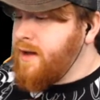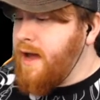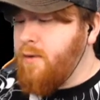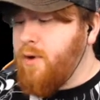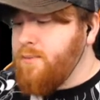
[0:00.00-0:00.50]

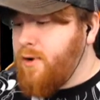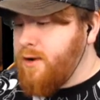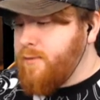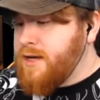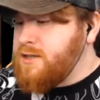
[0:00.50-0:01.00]
At one
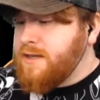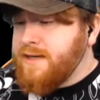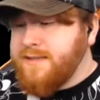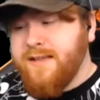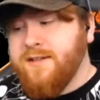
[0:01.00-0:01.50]
point, we actually
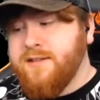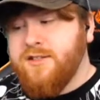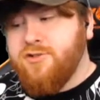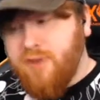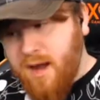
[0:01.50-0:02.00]
considered
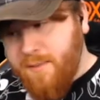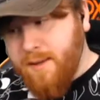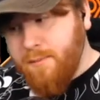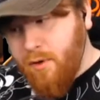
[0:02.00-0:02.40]
scrapping